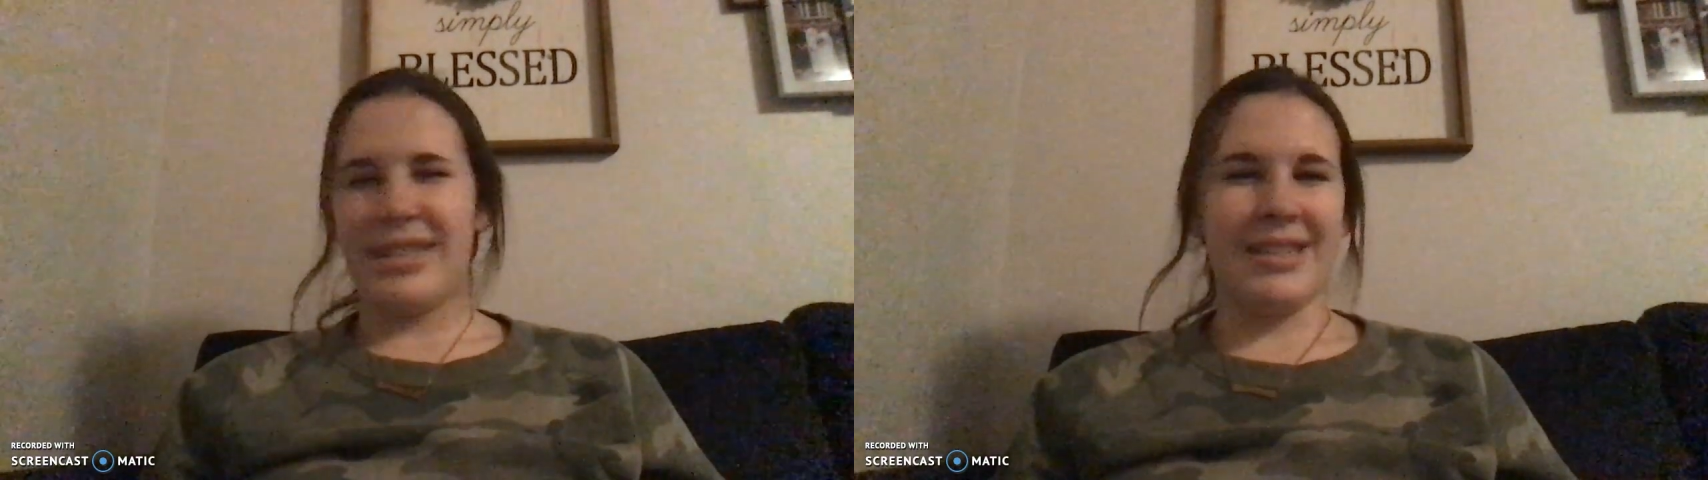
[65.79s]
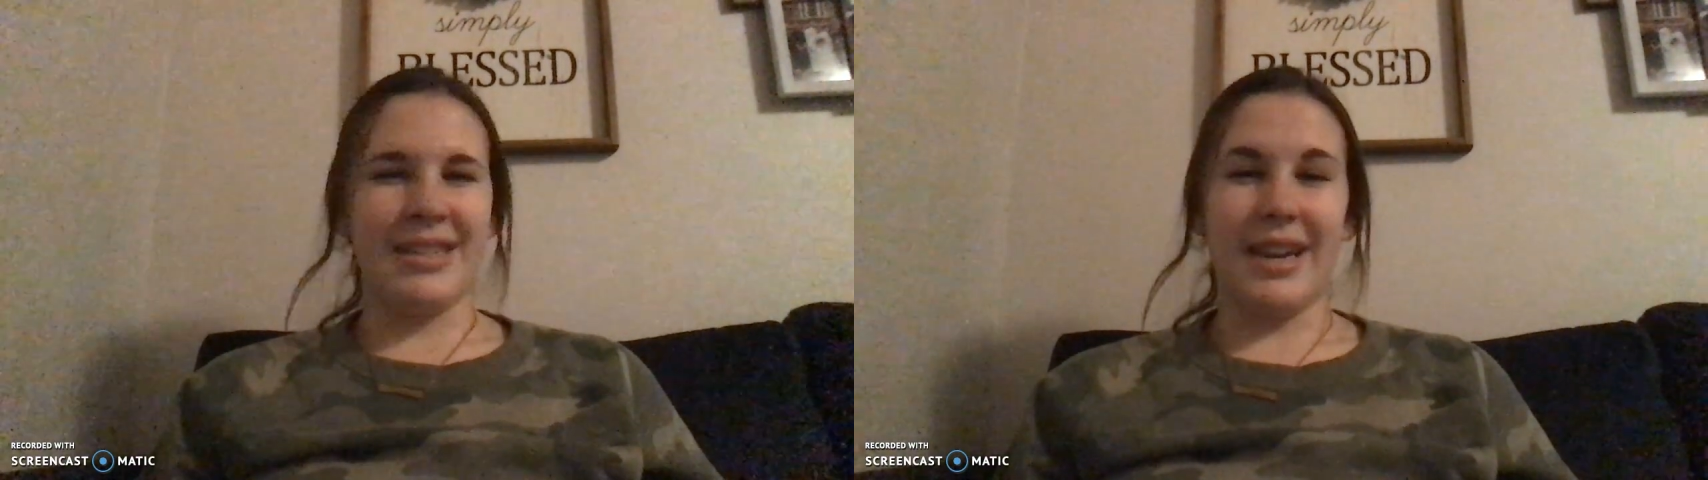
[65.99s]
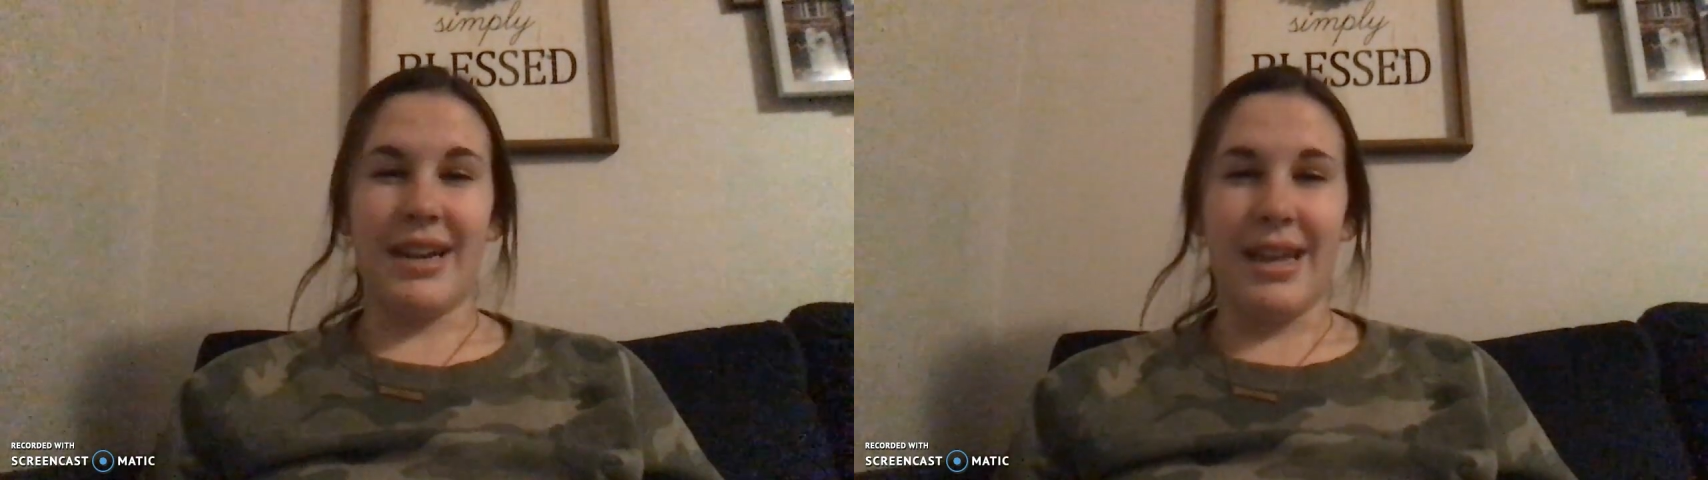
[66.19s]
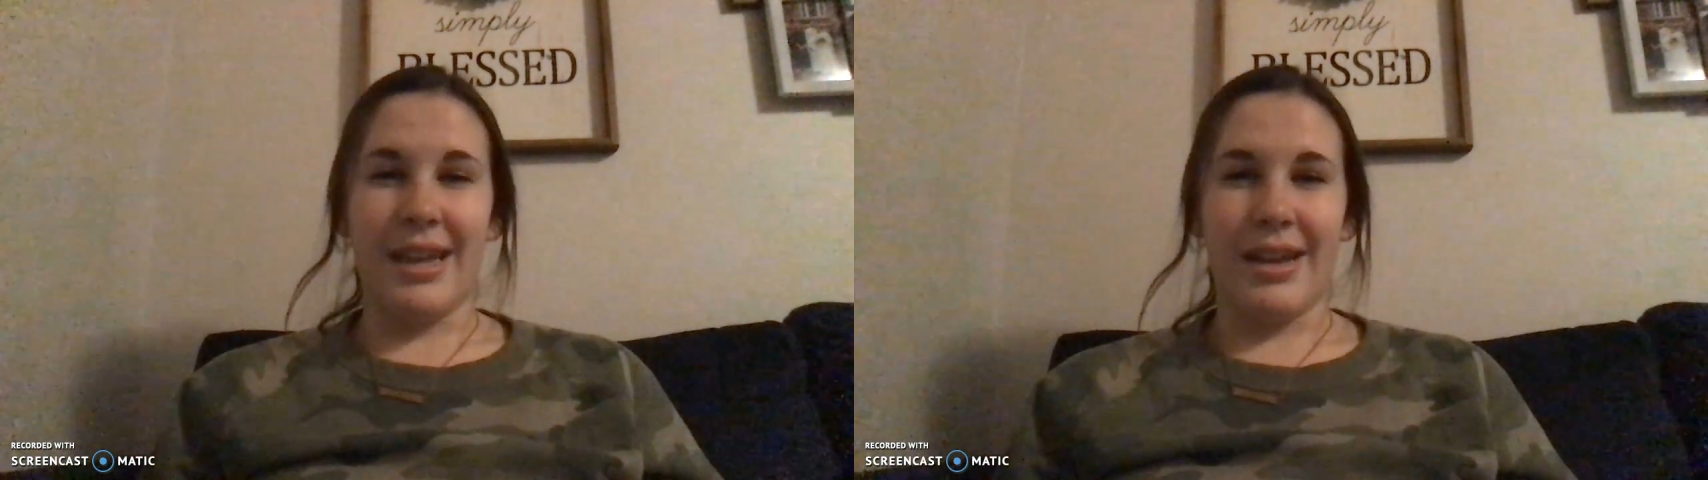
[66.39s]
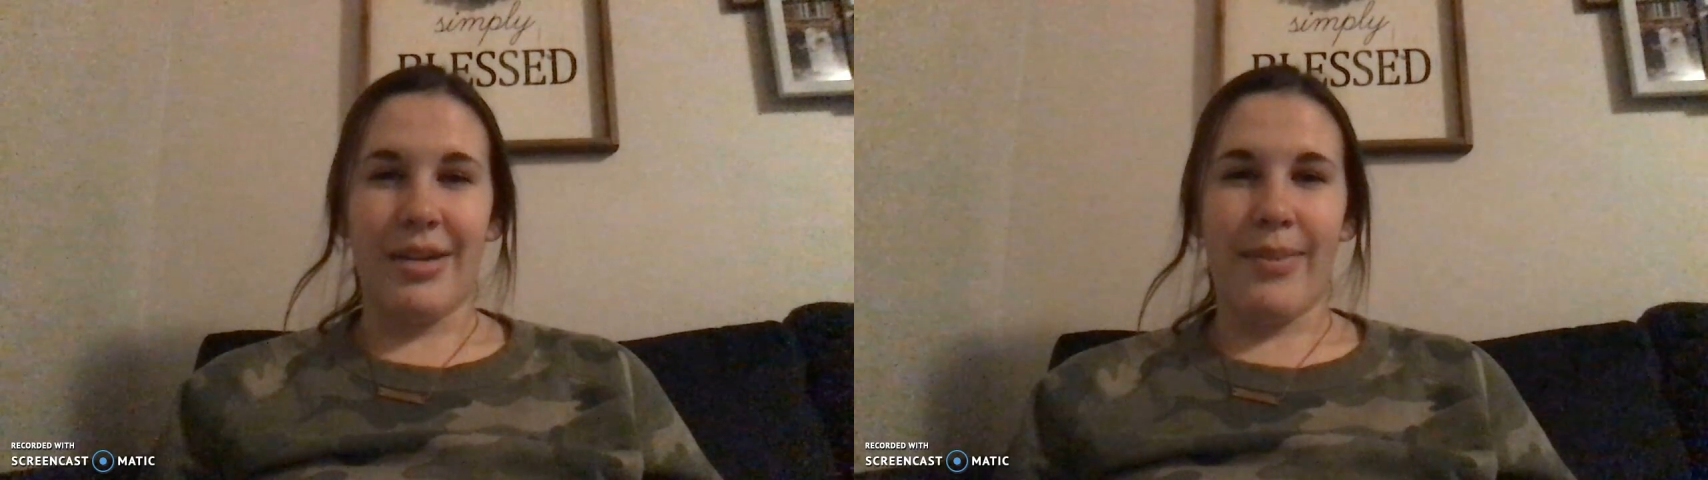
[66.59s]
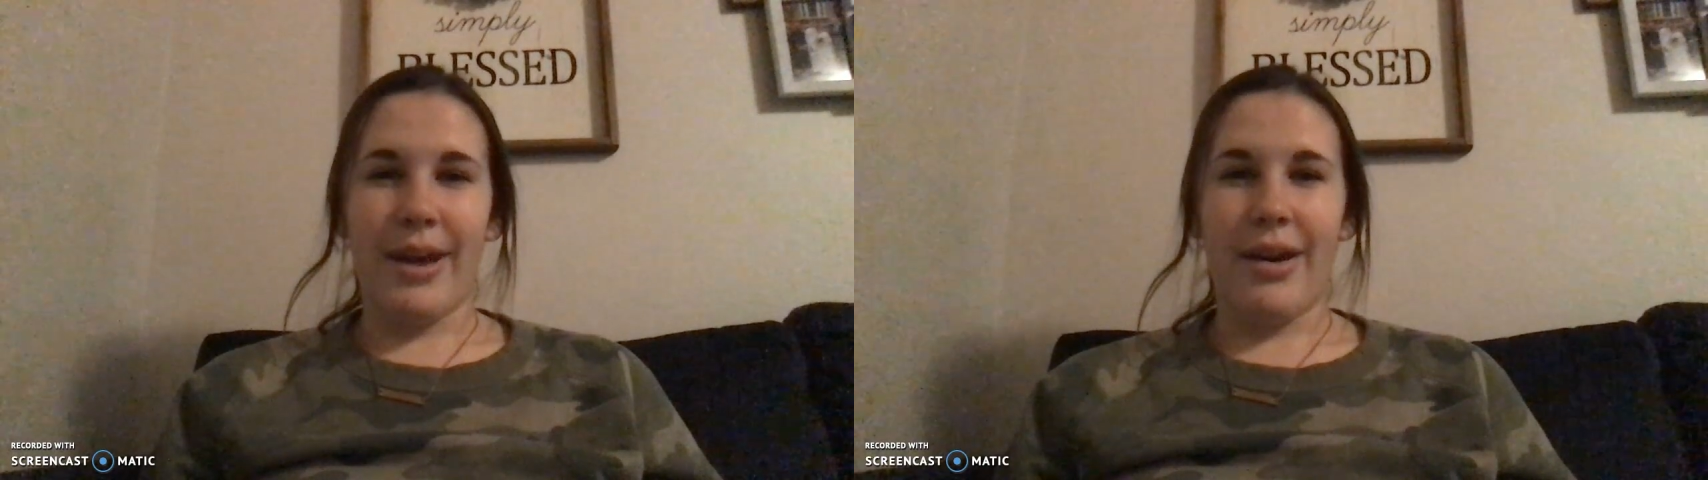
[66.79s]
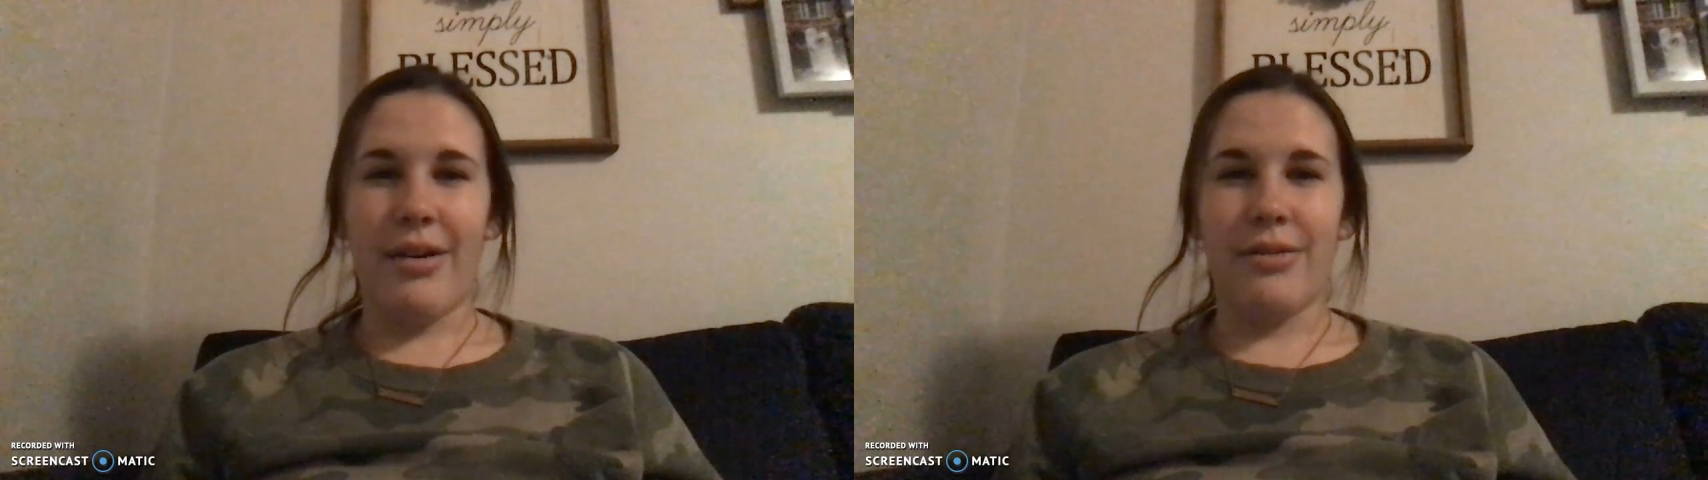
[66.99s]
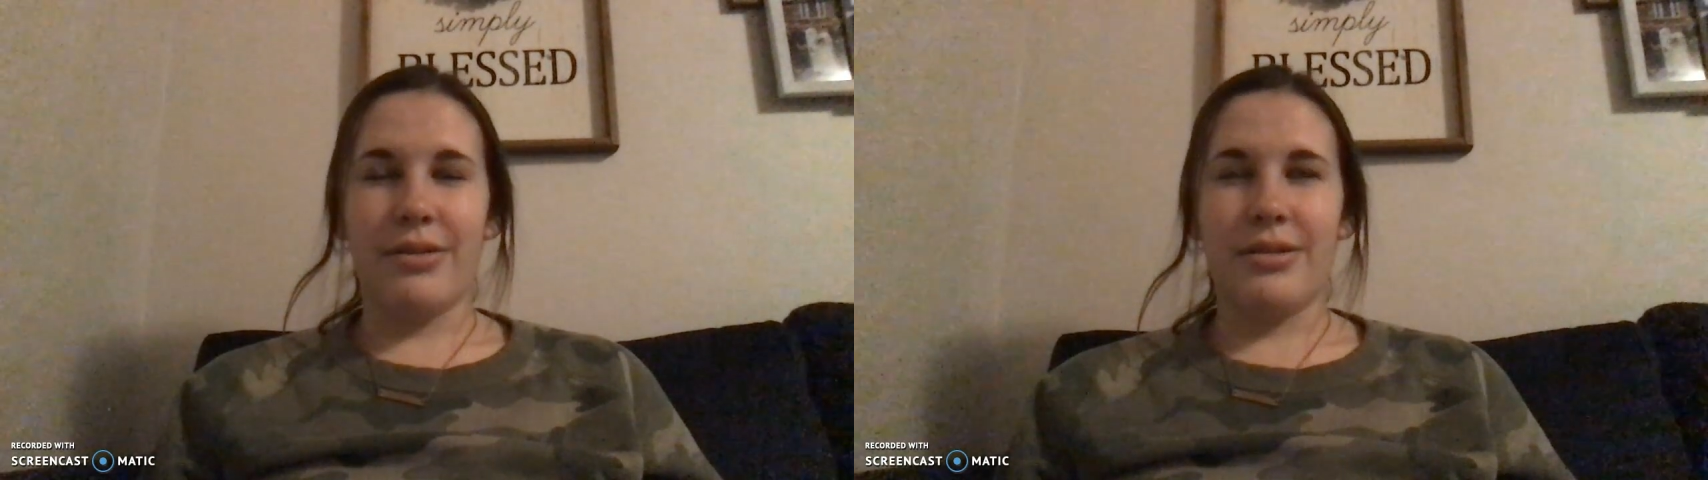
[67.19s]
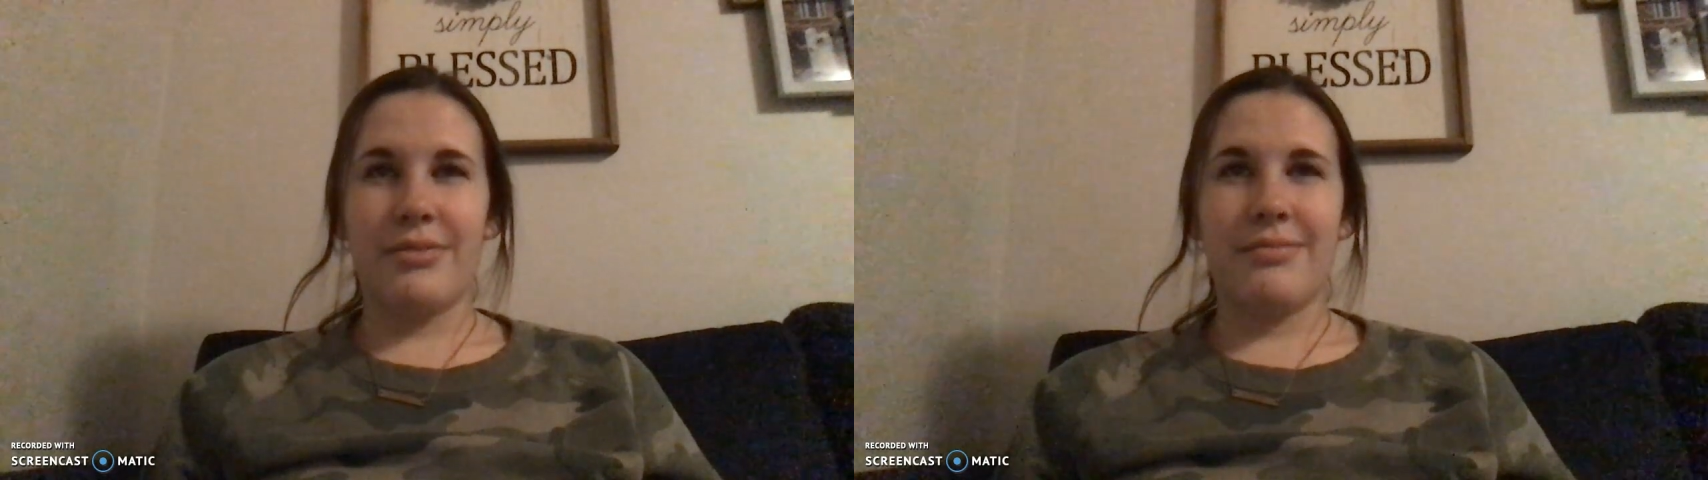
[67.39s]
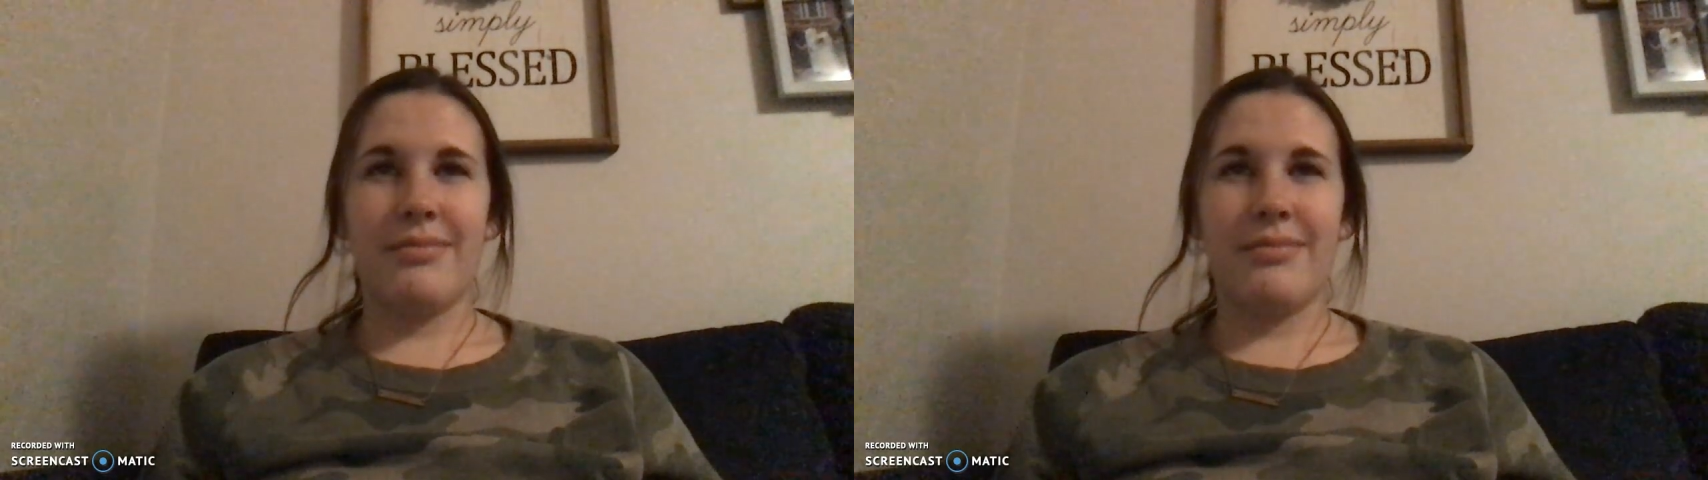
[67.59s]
study about